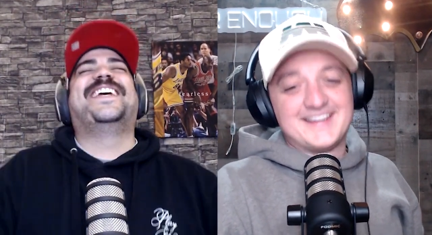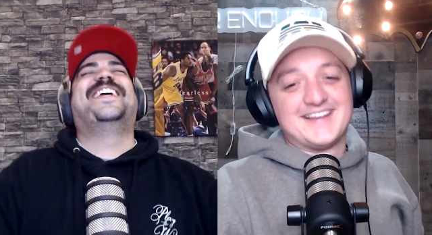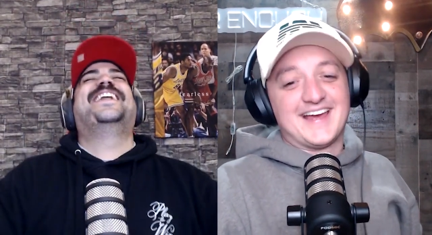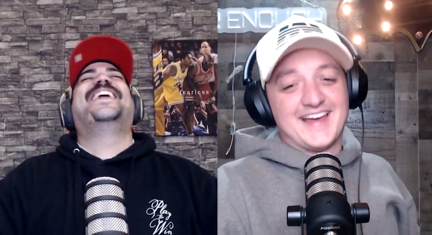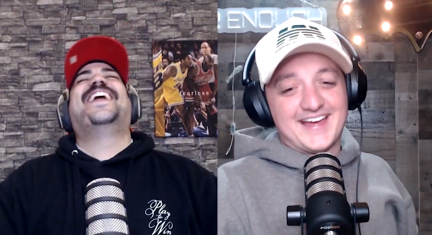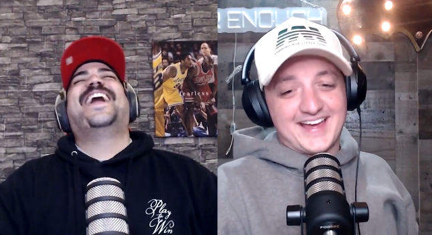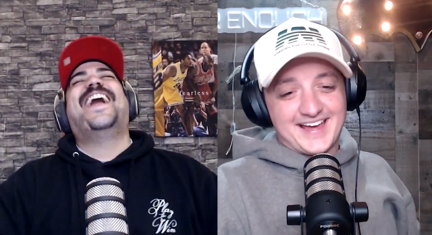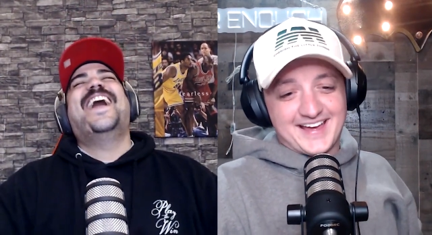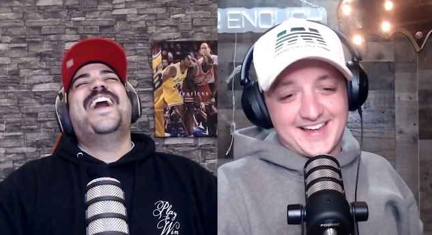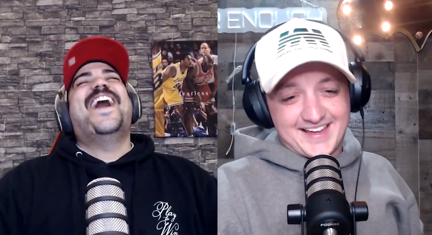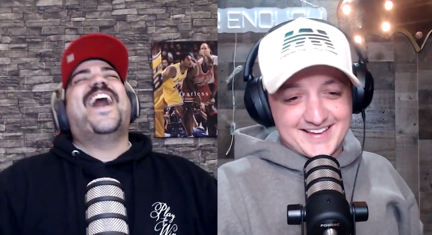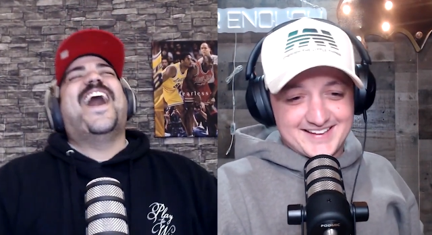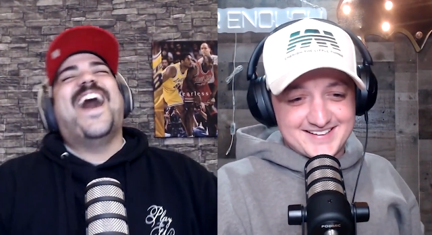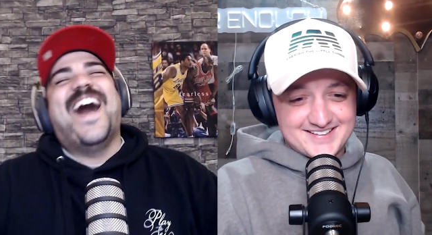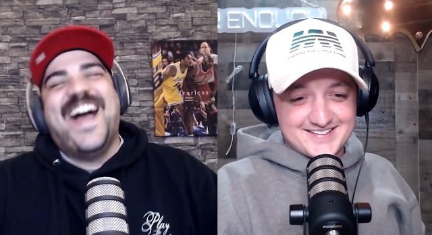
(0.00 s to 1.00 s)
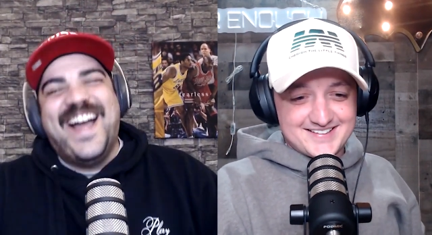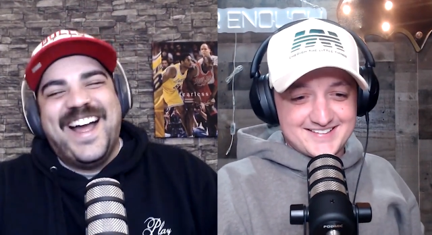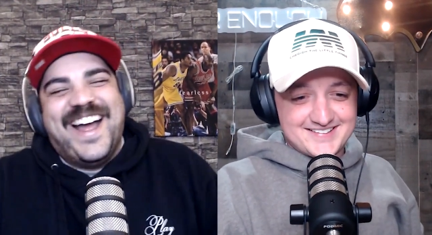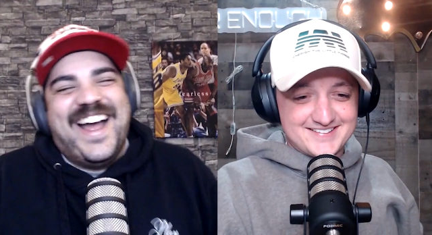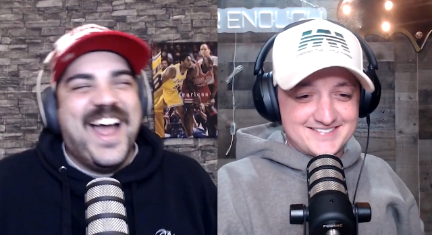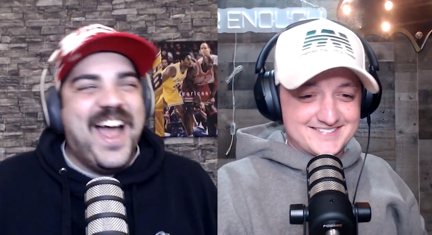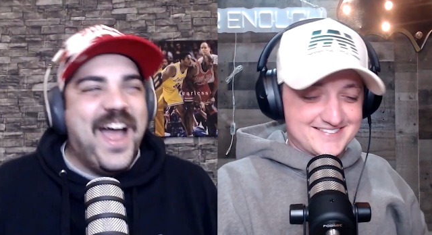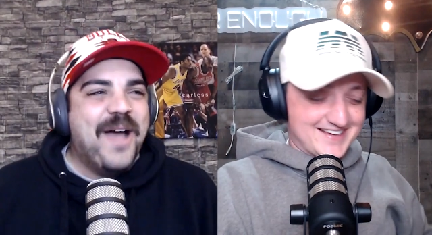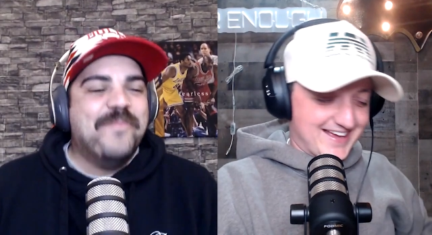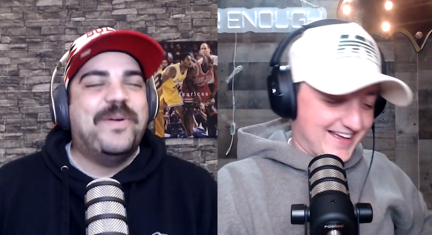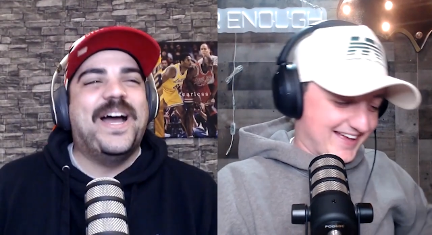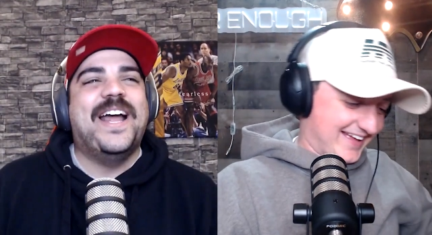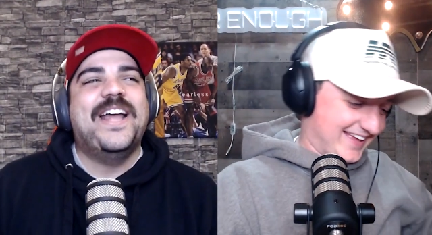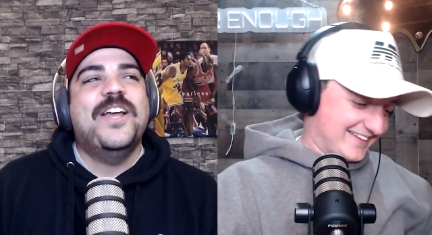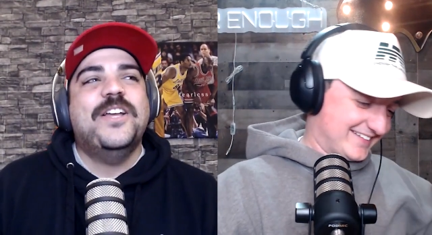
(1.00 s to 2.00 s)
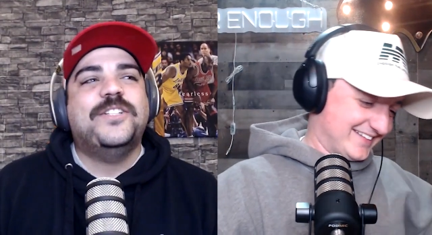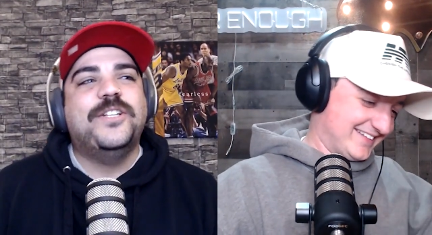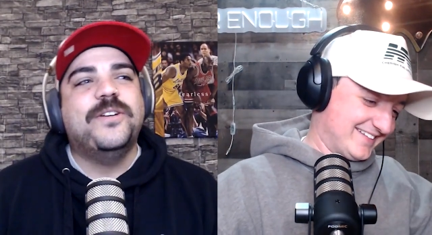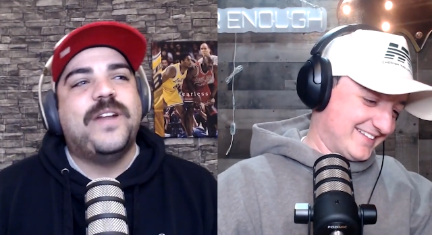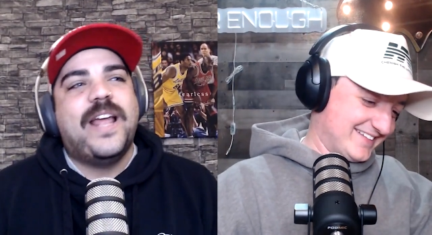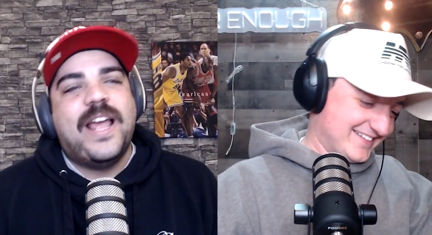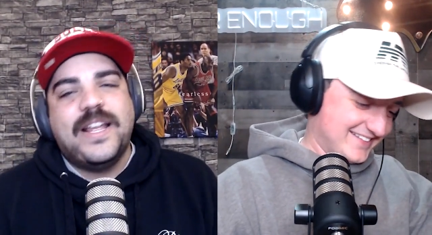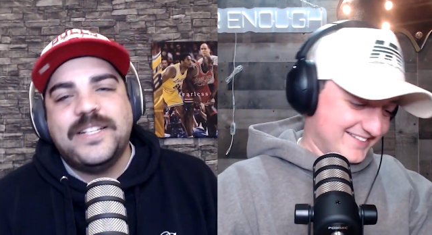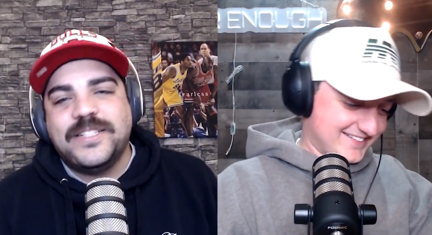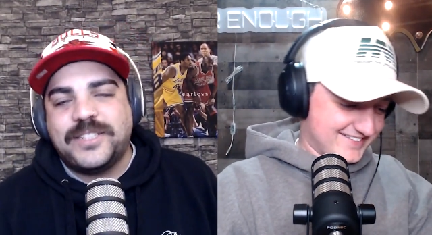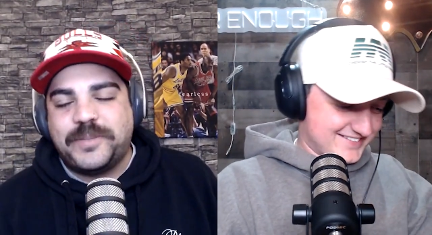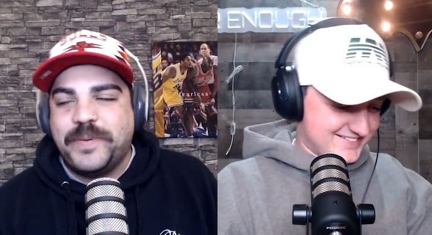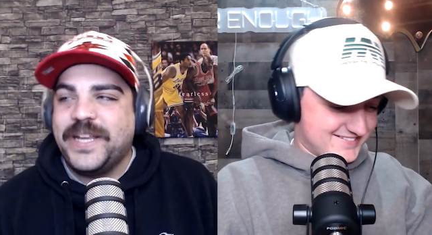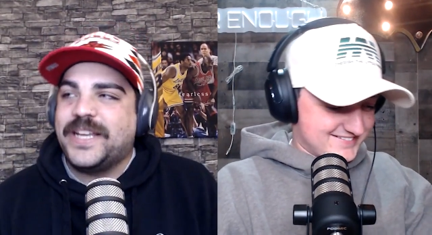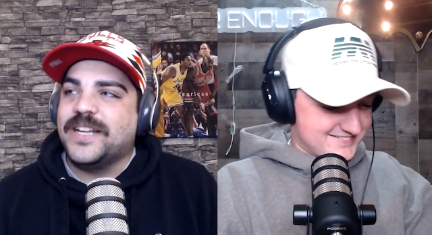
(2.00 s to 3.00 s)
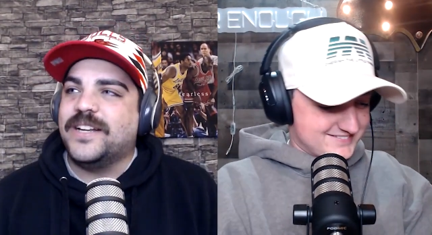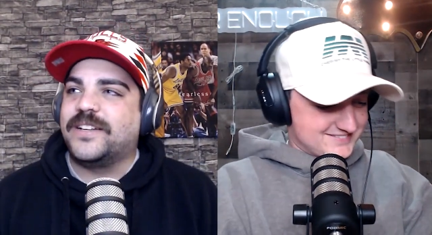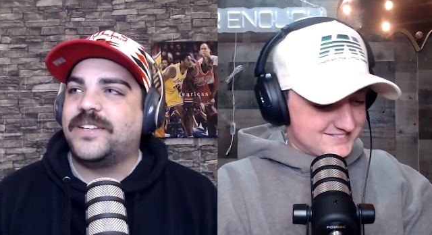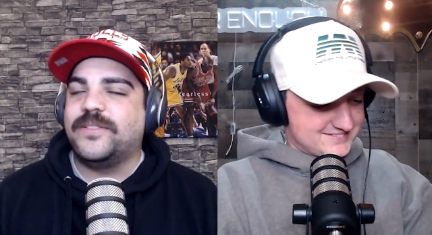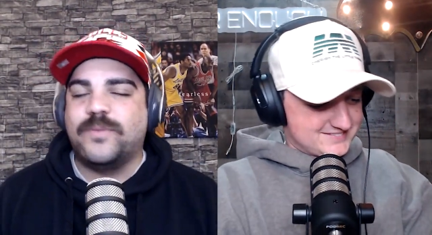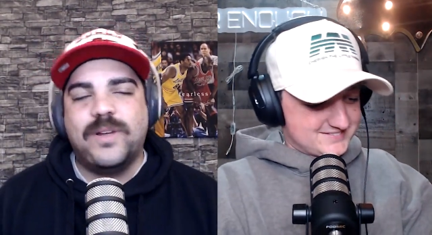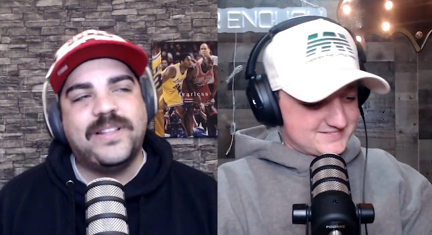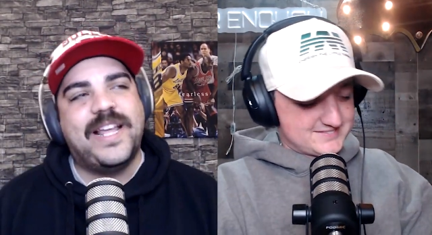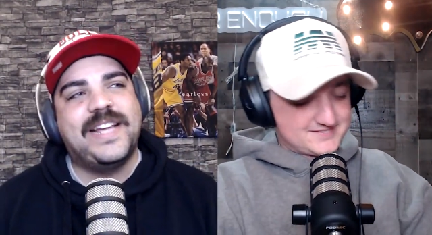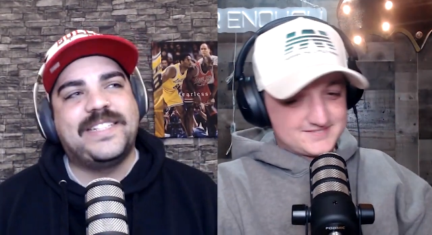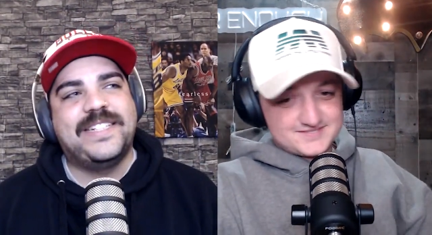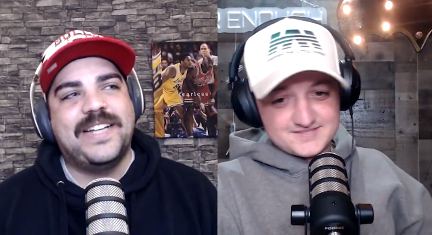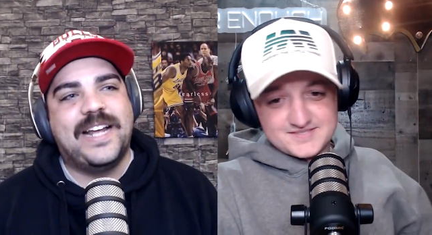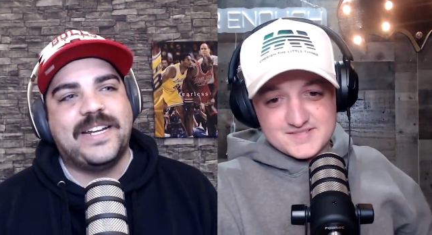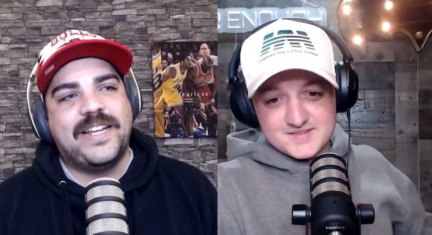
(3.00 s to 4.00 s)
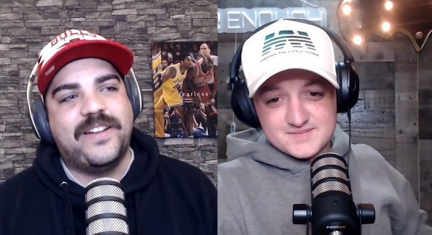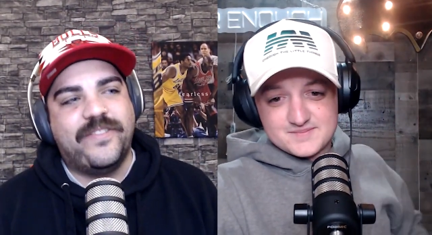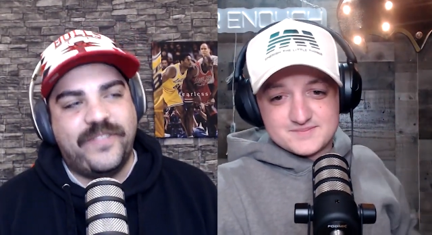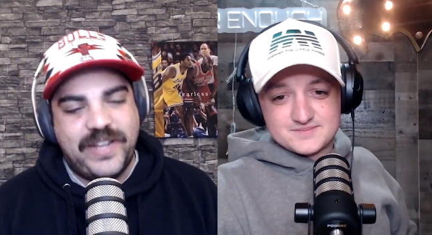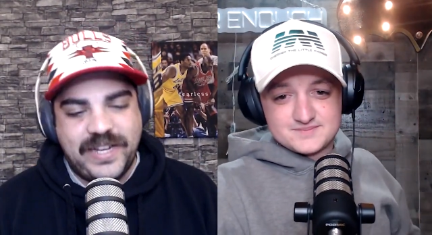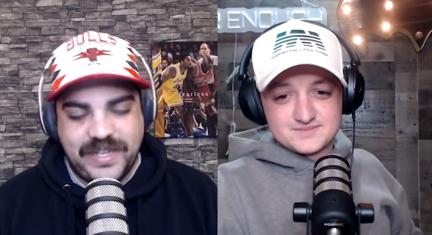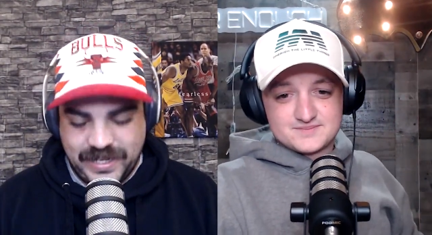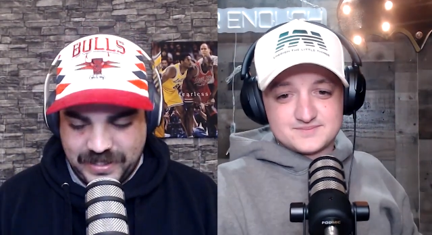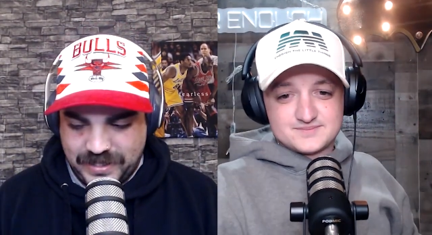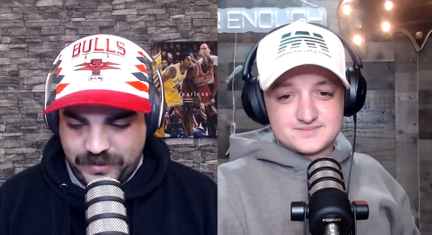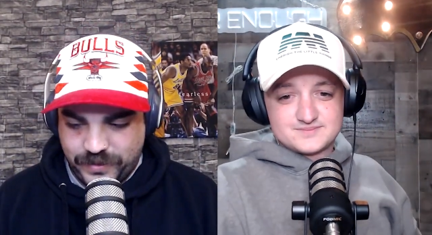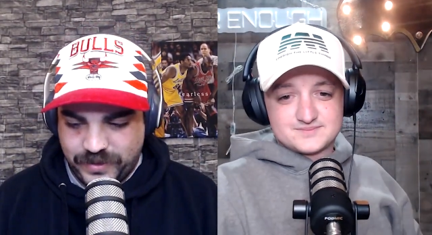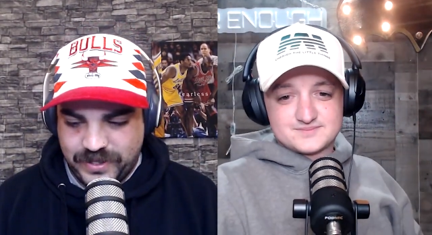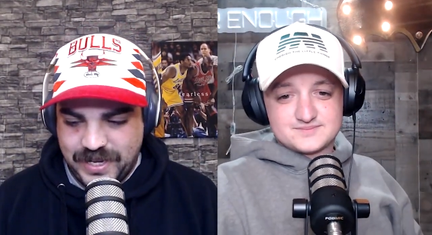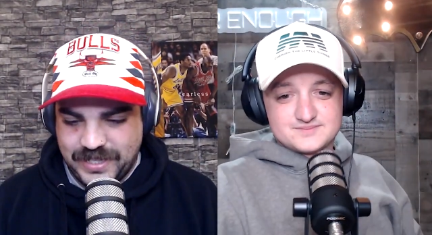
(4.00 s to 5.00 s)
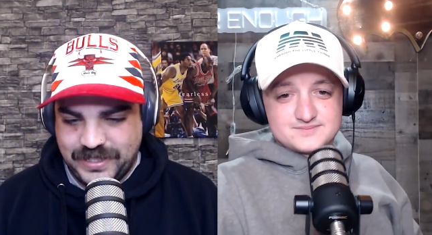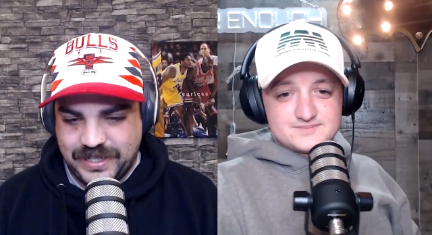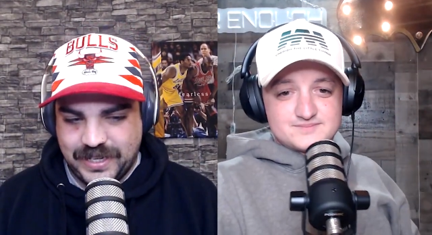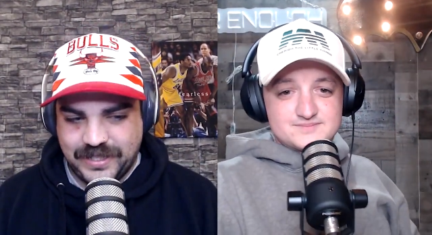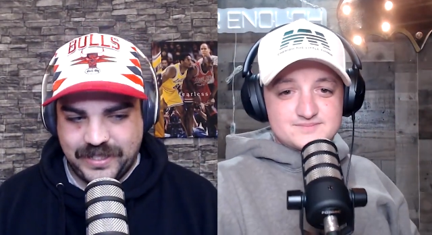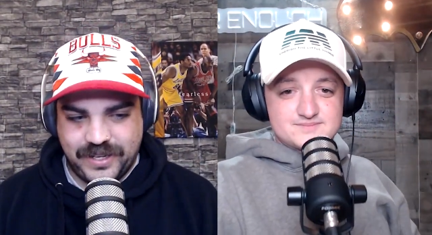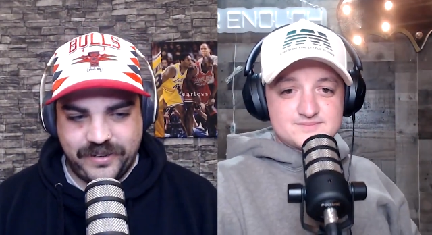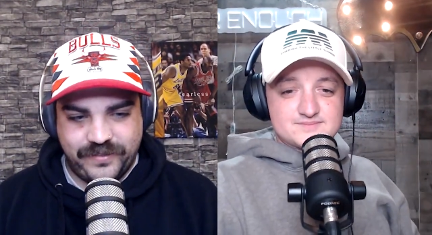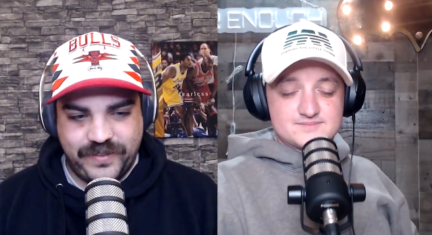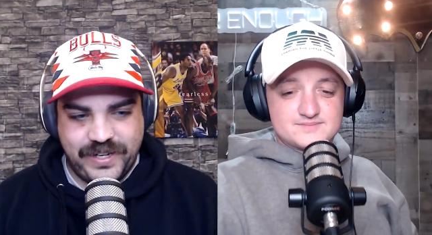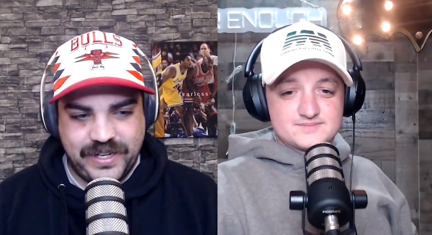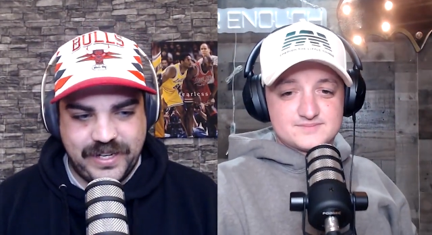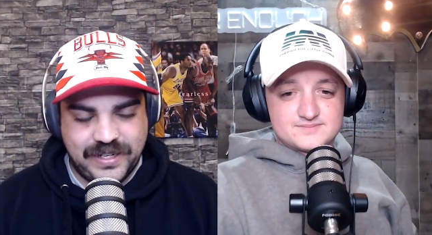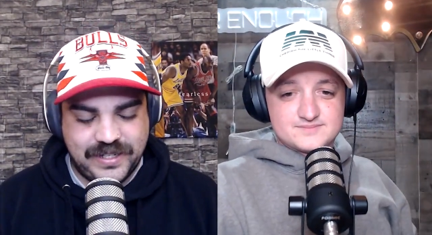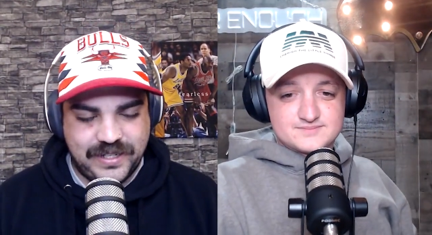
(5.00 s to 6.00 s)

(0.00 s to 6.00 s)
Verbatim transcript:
Speaker 1: yeah, but dude, speaking of one last thing on convenience, one last thing on the convenience.